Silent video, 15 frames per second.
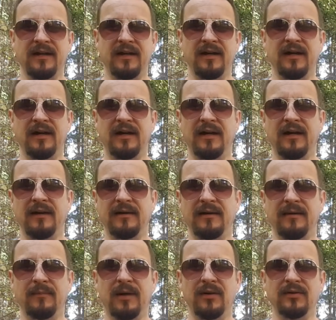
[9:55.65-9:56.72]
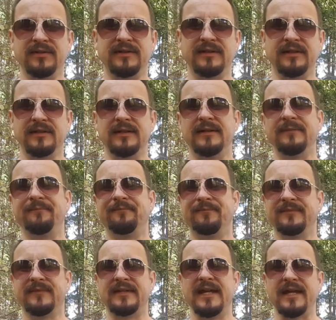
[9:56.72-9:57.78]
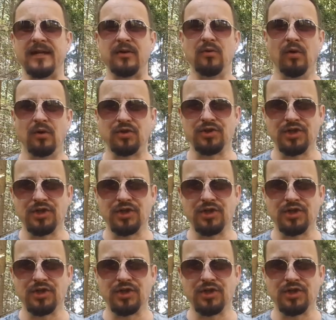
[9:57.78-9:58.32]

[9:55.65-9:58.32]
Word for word: uh, about taking cold